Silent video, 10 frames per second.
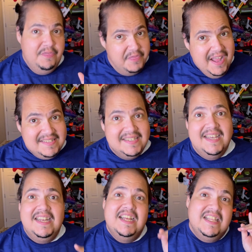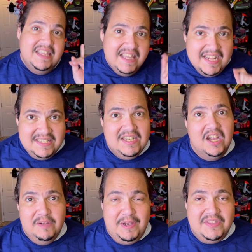that said, let's
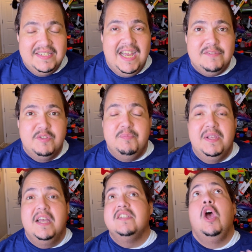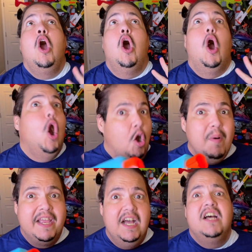talk about the attachments because, oh
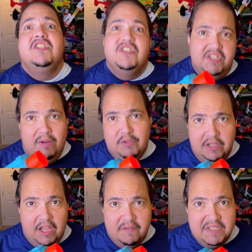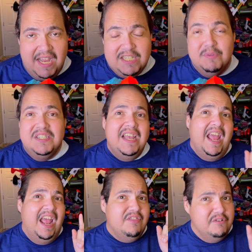my gosh, does it come with a lot of attachments,
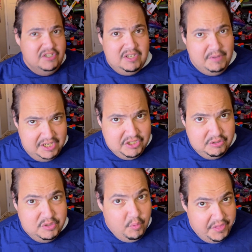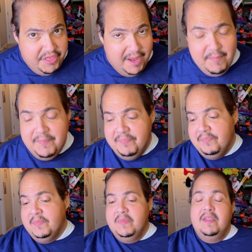and there's some issues with them.
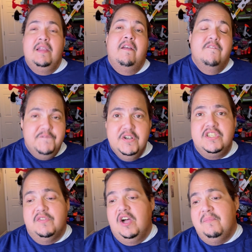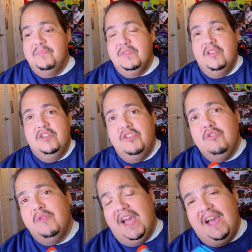First of all,
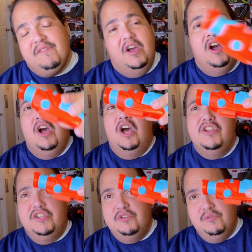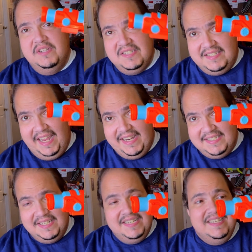you have a new
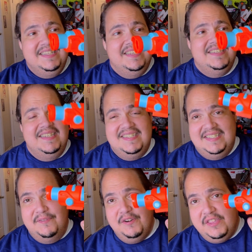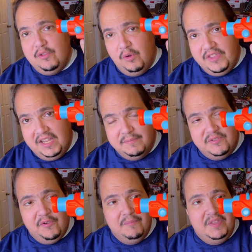sight. This is different than the one that comes
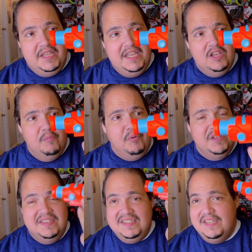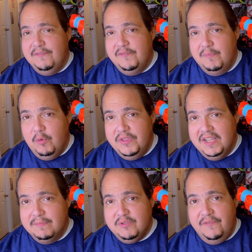from the Eagle Point. This is different from the one
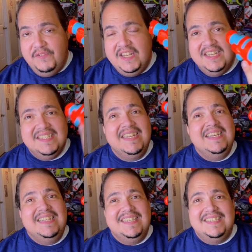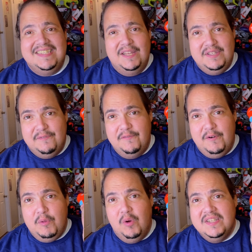that comes with the Phoenix. This is different
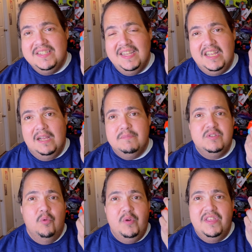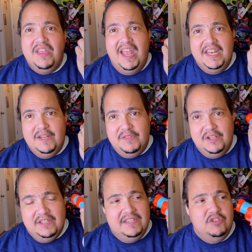from the ones that comes with any of the
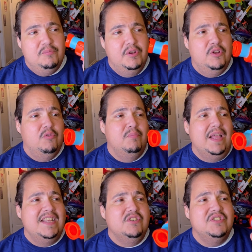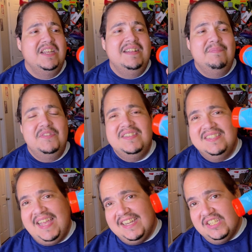Elite 2.0 blasters. This is
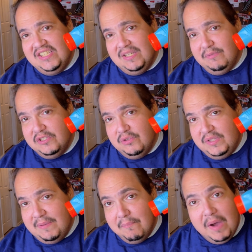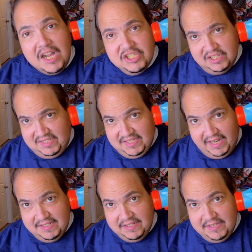actually similar to the Modulus
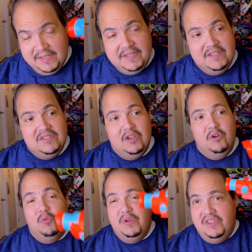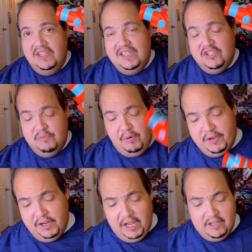sight. So with Elite
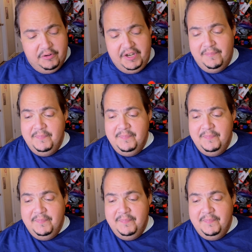2.0 coloring.